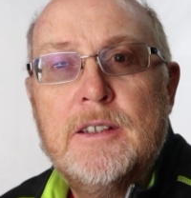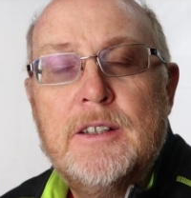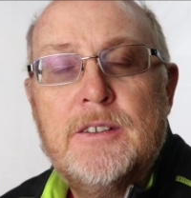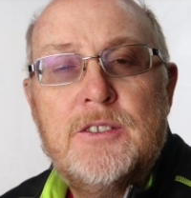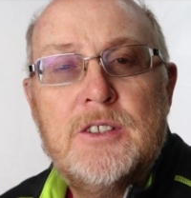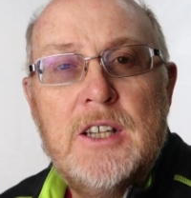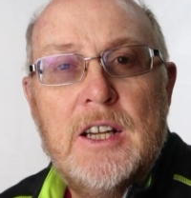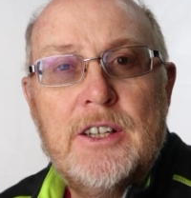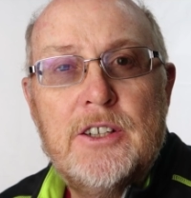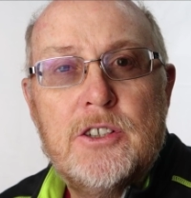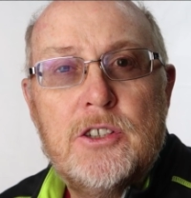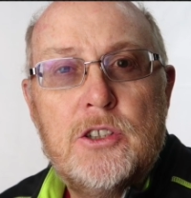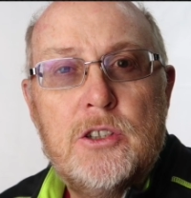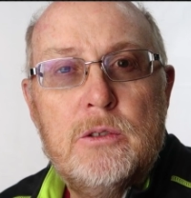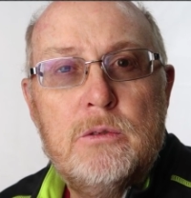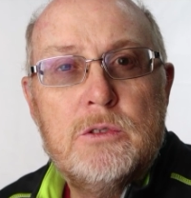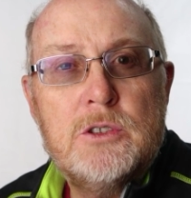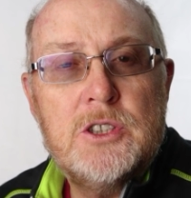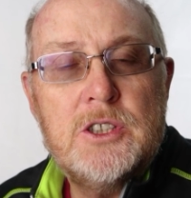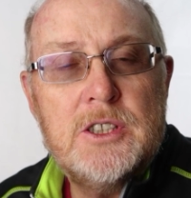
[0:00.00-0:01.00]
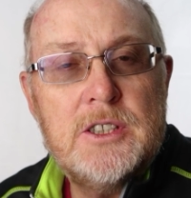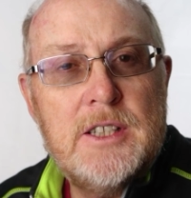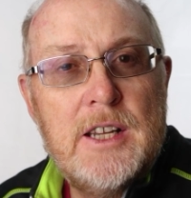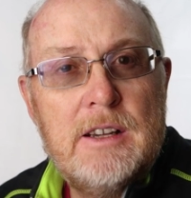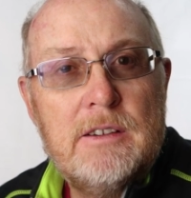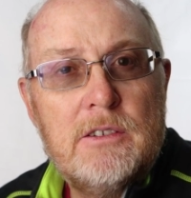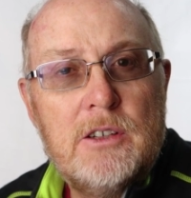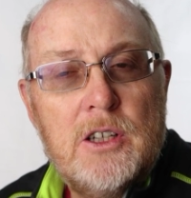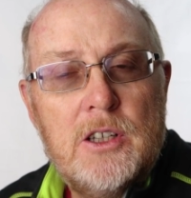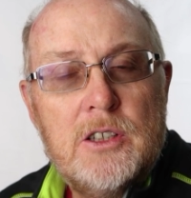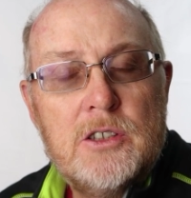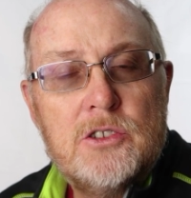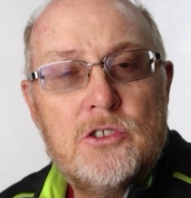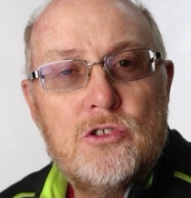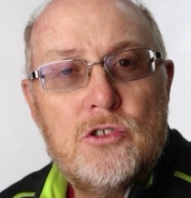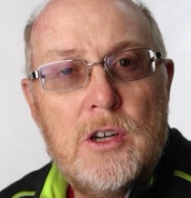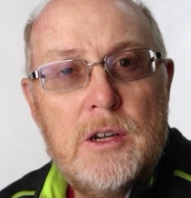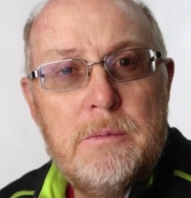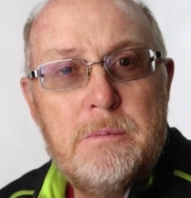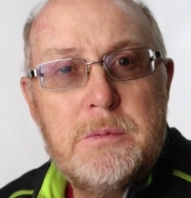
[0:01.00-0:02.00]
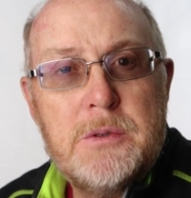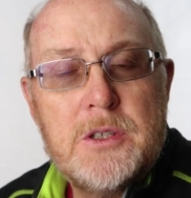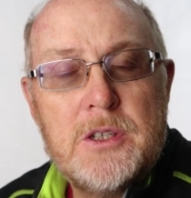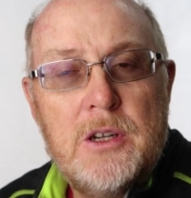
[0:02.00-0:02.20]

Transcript: if she had a deuce, she's now got trips,